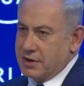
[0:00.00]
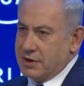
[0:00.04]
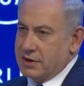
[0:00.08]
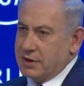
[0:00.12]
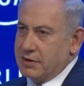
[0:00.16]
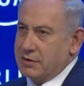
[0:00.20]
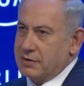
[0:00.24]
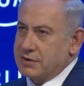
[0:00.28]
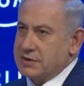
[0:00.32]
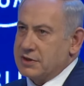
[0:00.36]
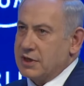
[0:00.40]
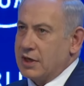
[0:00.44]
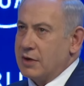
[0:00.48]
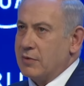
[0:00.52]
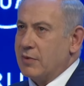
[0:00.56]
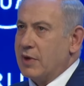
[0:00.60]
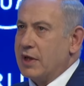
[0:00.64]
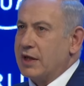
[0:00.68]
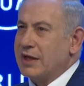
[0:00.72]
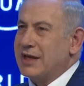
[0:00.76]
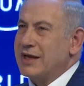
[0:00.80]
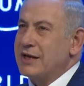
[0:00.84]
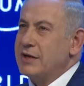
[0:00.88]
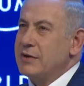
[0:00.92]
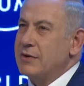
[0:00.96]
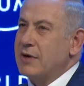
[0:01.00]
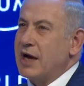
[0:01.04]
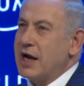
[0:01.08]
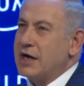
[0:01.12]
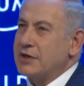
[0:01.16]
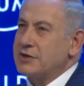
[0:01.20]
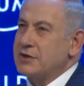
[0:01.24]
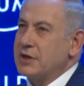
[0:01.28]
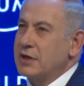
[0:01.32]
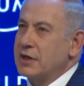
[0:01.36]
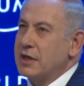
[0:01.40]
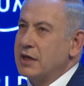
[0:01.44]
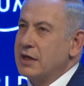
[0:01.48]
And you say, well, can you
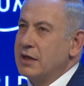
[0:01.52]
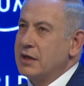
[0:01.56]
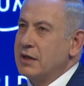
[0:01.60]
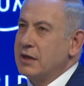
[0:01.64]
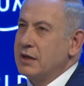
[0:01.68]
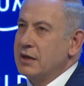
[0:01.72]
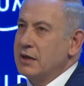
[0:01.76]
actually